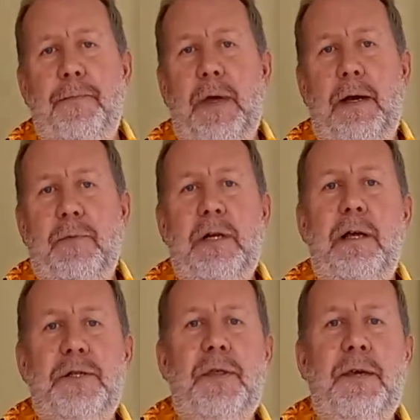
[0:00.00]
you'd
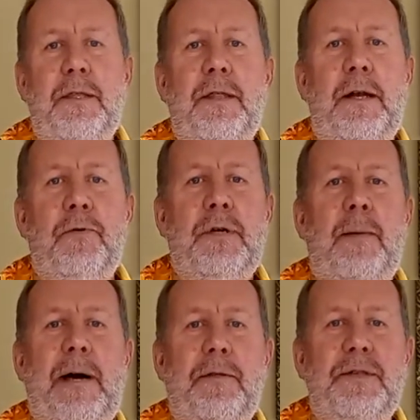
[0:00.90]
like to think that they'd all come
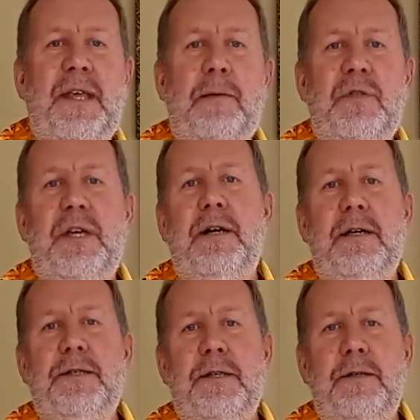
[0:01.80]
out the same
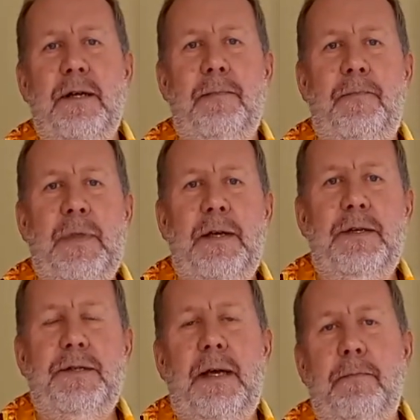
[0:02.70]
size and
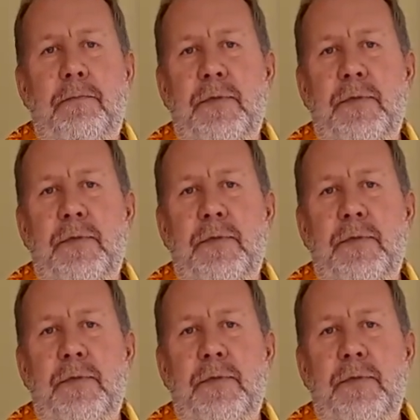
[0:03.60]
same